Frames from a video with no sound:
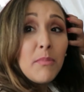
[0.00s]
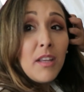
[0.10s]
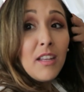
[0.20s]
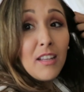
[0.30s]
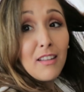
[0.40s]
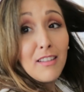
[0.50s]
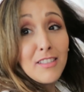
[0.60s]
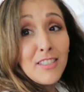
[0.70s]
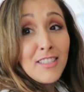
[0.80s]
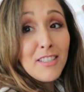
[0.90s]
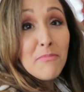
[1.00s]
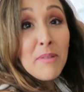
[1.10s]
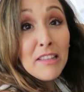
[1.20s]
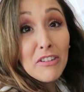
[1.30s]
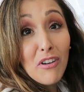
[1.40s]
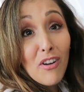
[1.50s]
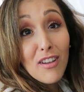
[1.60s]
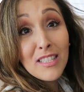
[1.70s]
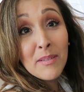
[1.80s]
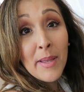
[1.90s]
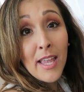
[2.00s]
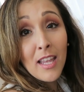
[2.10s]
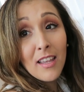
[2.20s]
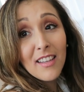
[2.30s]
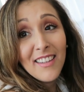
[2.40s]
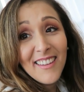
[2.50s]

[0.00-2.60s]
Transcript: mean. She's such a mean little girl to me.